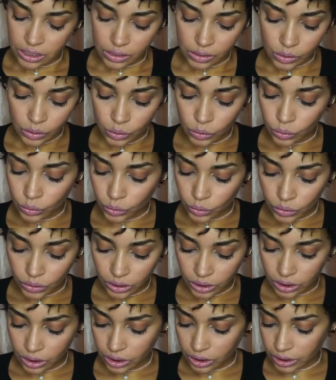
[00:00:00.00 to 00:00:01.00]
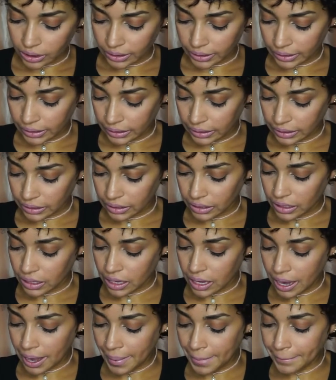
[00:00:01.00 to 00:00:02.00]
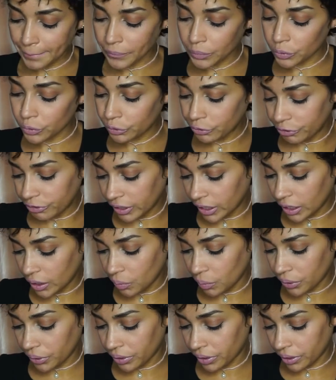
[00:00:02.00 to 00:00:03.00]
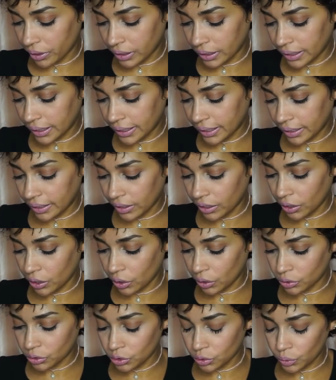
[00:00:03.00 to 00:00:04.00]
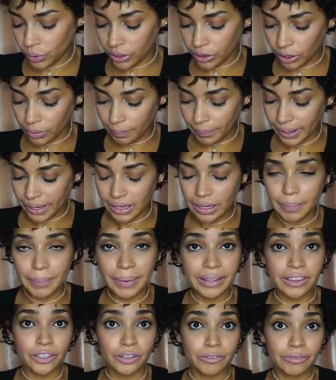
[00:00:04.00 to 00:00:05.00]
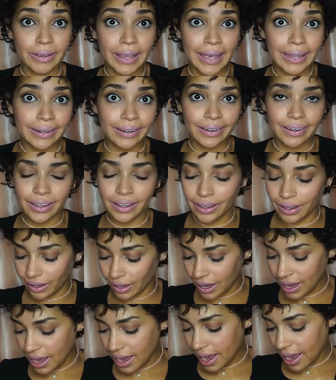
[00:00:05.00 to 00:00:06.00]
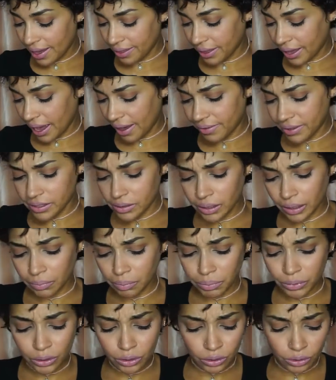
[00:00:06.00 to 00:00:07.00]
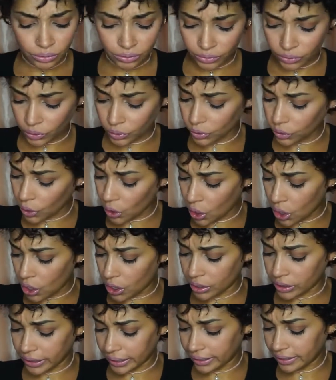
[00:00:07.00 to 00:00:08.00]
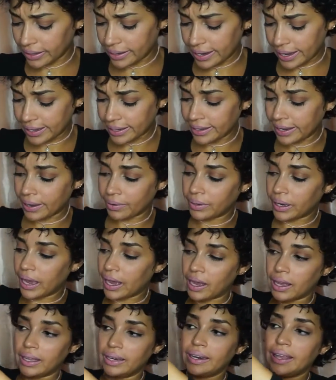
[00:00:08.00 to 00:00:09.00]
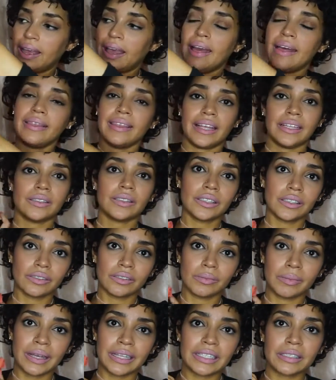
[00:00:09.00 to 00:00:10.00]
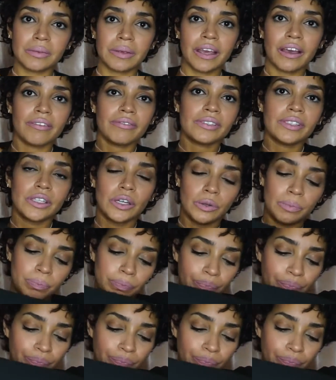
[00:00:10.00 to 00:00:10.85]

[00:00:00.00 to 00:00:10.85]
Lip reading: school like movie where they're like, you know, doing their makeup at their vanity, and they have this like beautiful long like nightgown on. That's what this reminds me of. So